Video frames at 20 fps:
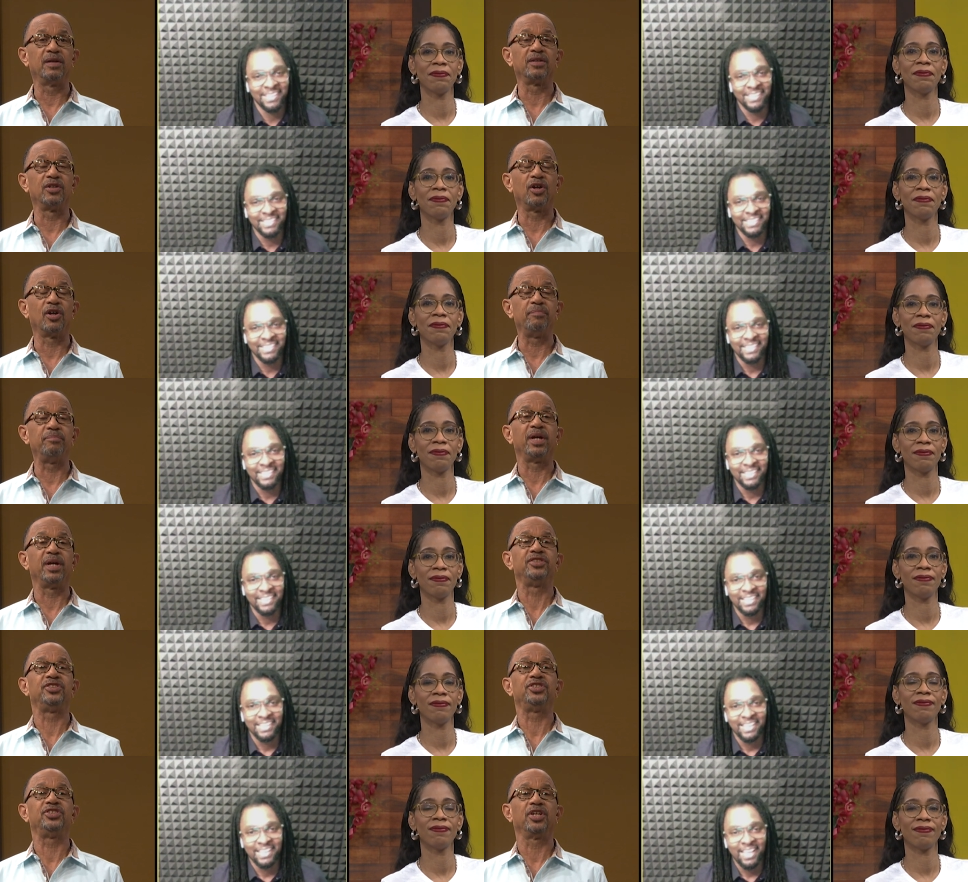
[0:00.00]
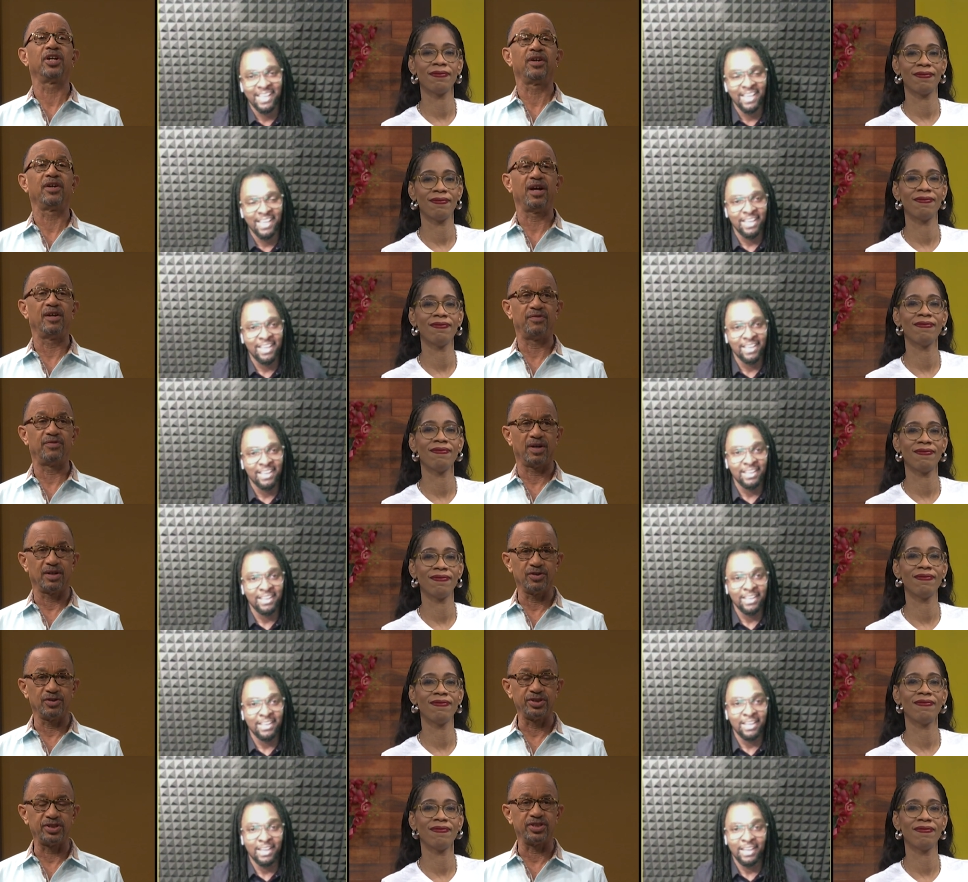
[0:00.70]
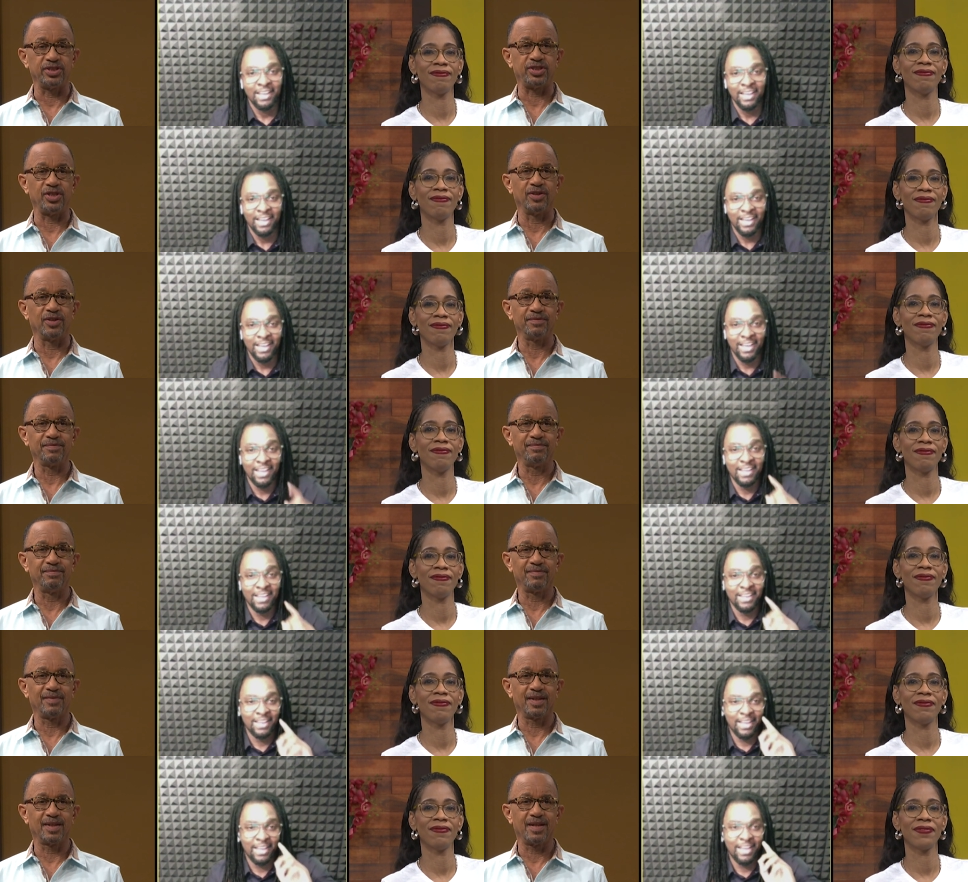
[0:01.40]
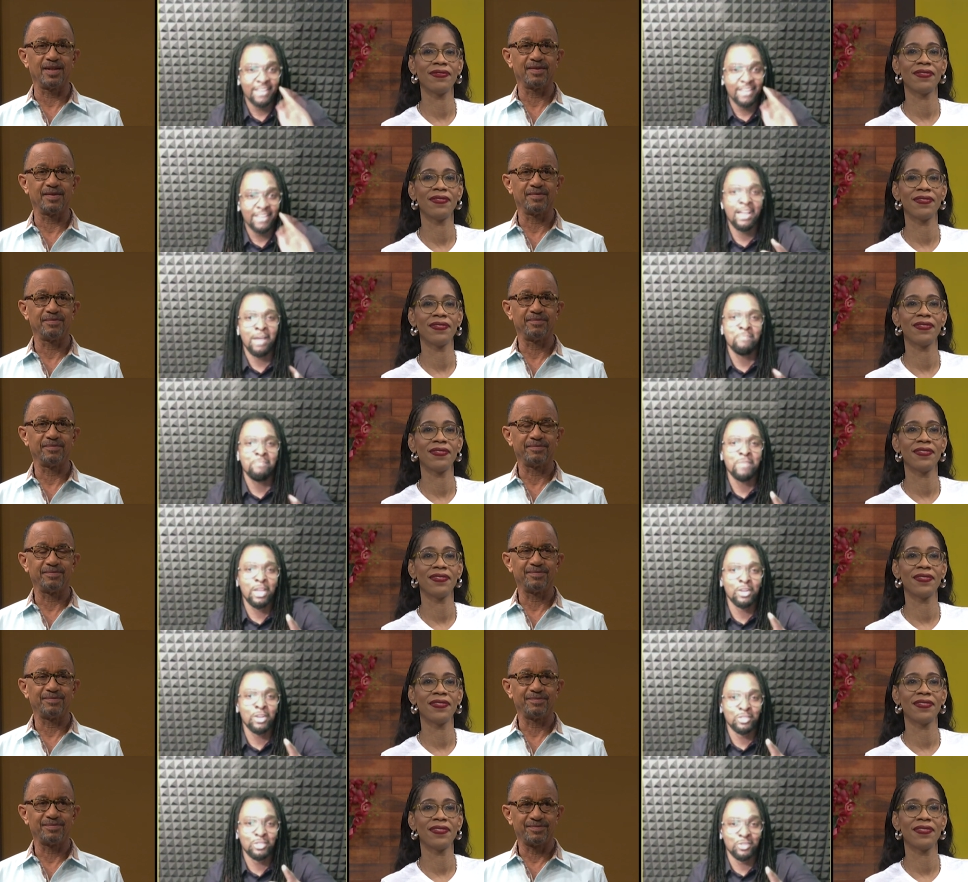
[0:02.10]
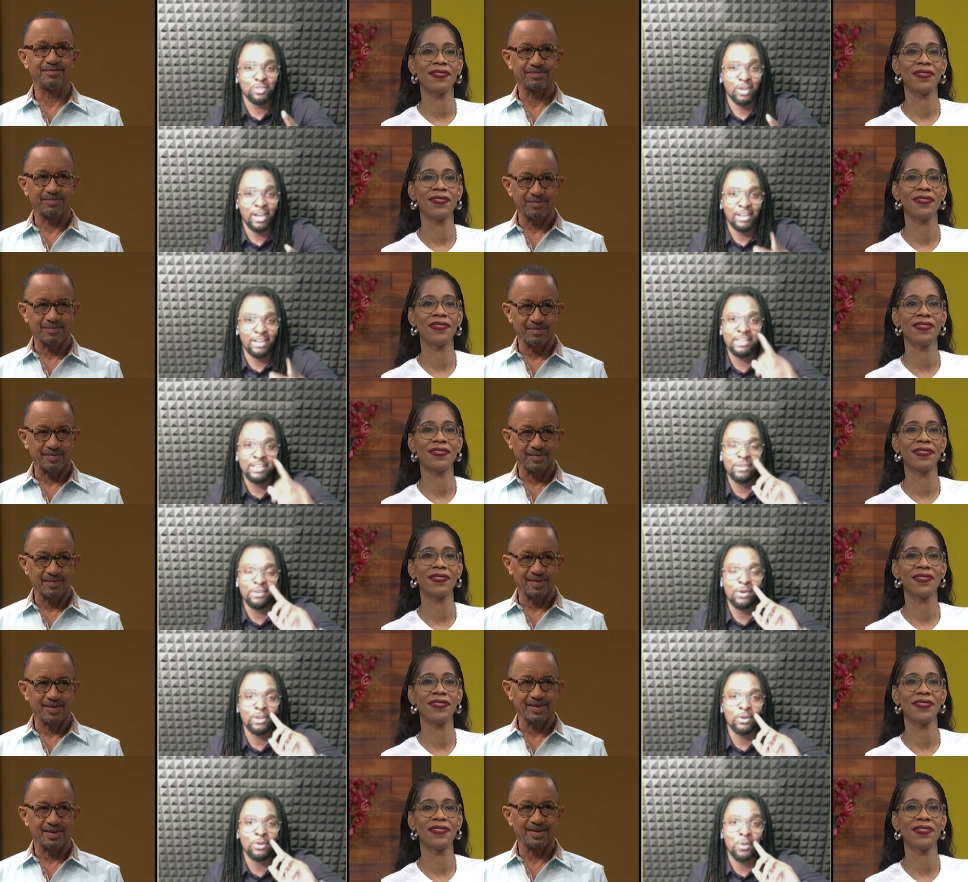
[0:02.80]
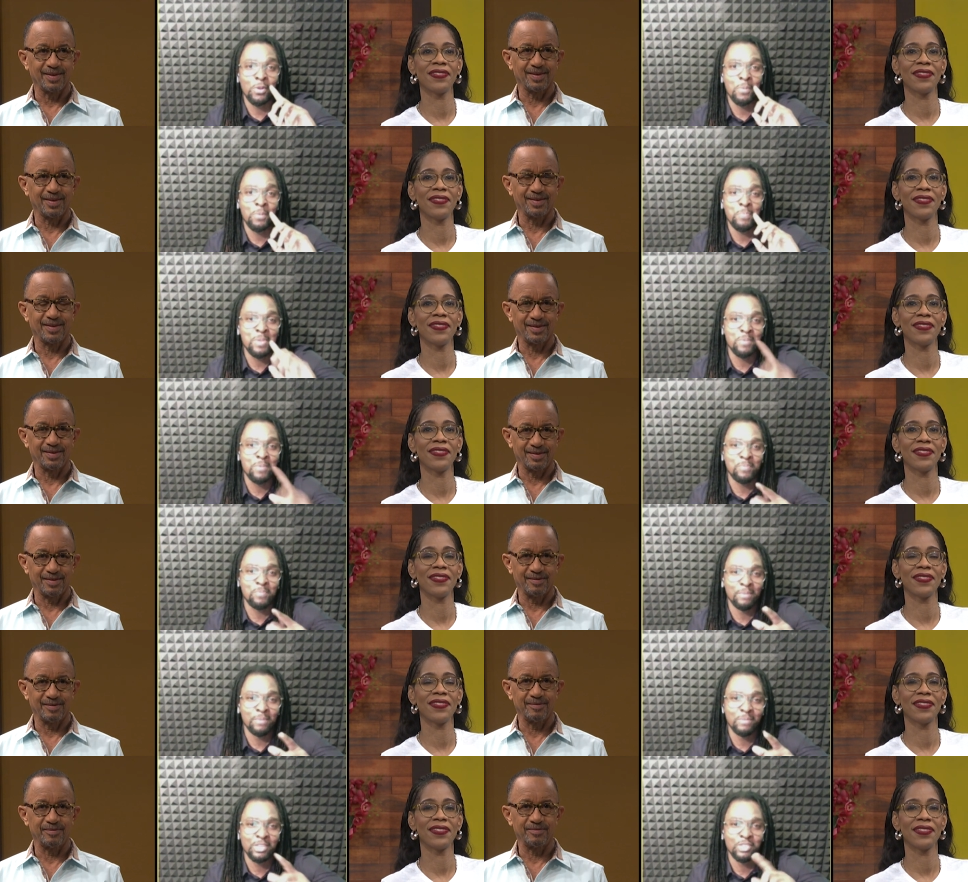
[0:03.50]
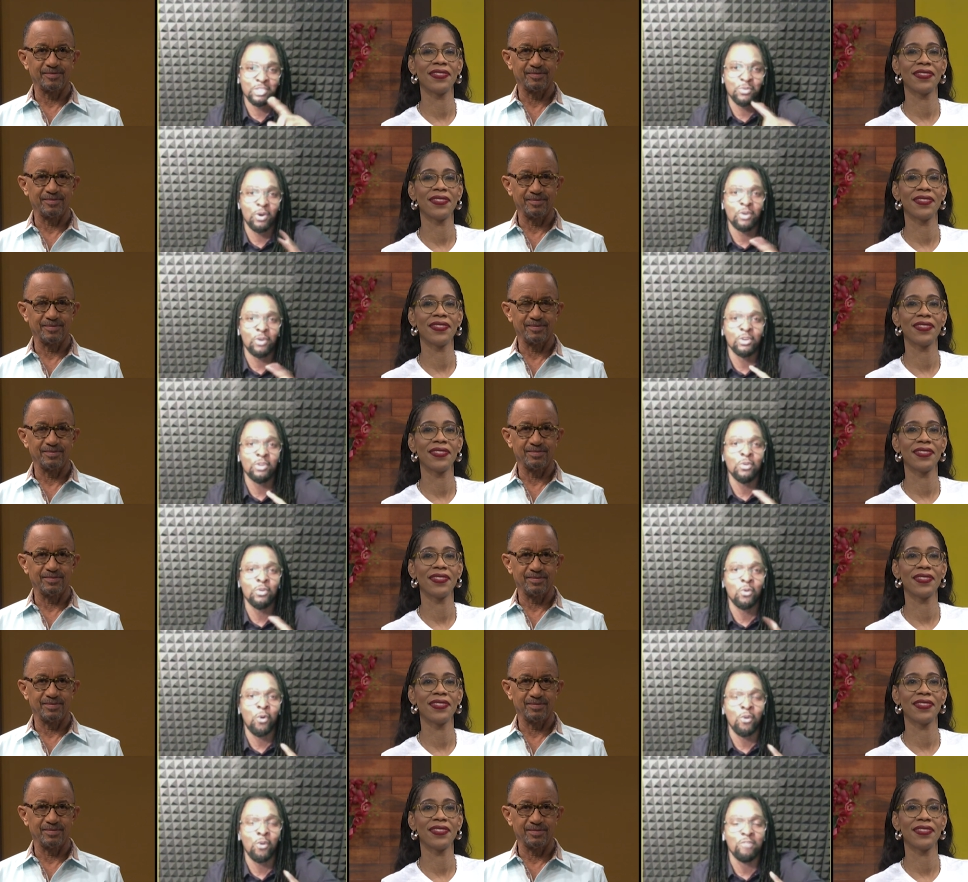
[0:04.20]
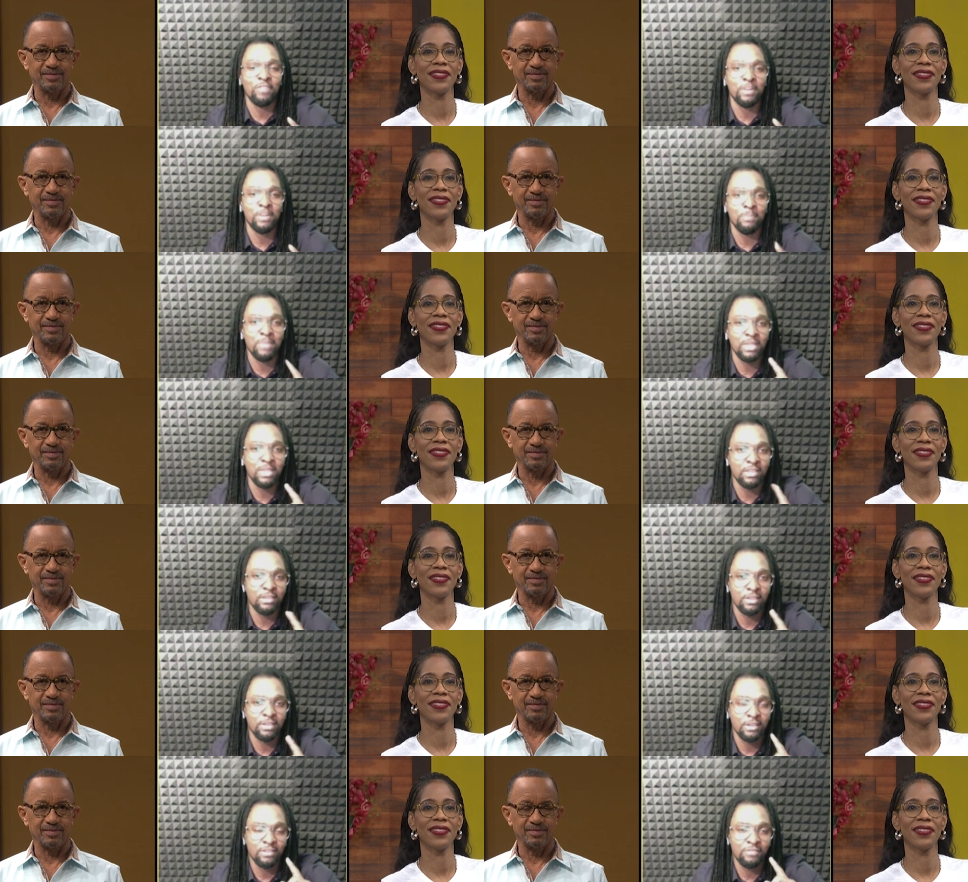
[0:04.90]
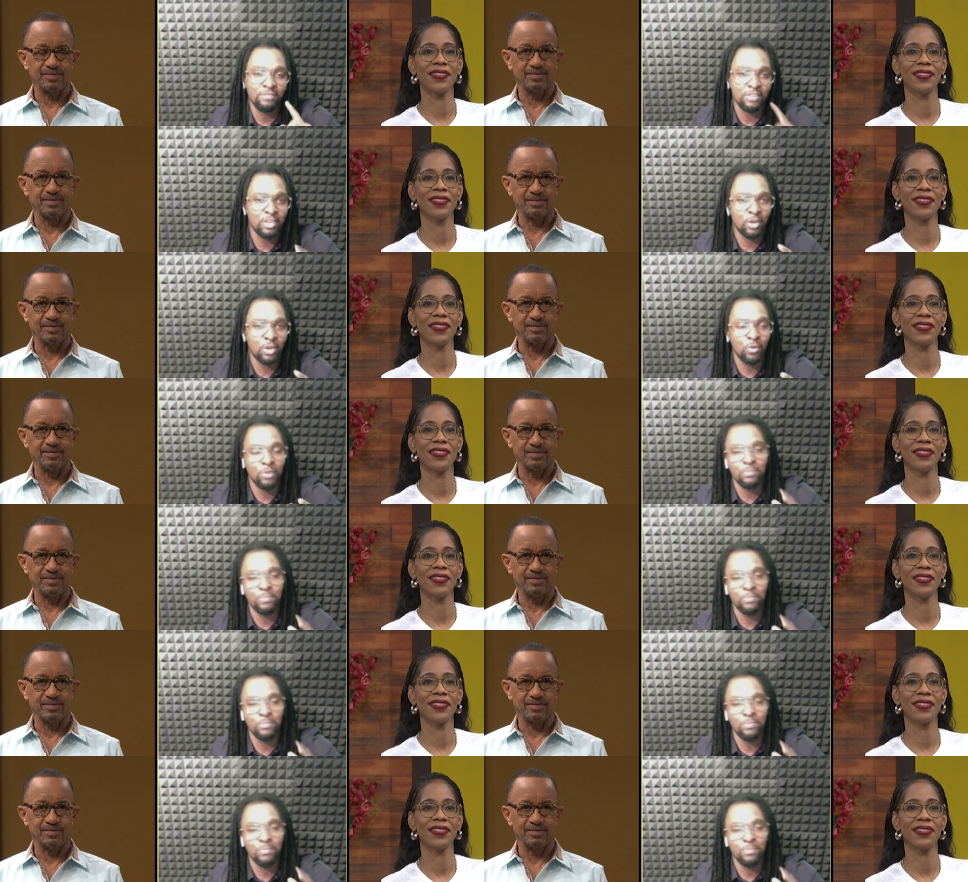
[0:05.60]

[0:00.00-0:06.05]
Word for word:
Speaker 1: your best year ever. Good to see you. That
Speaker 2: me I do too. I hear now. The people, I just want to look out for the big video with me and